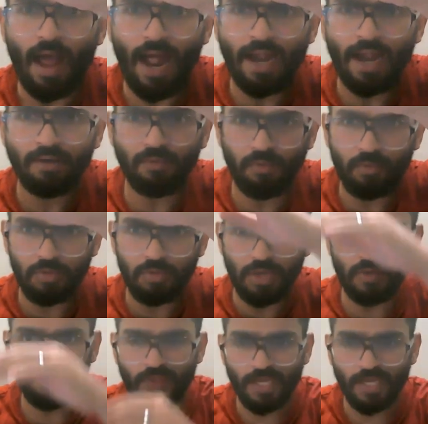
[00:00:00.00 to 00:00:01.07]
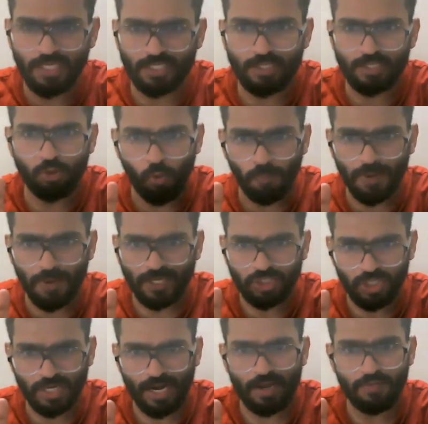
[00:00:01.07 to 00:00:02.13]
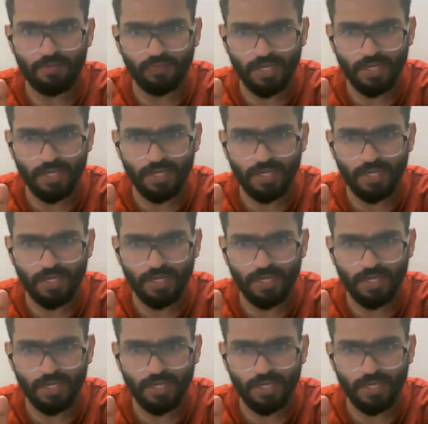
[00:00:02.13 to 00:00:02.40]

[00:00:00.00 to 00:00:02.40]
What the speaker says: And if there is low pressure at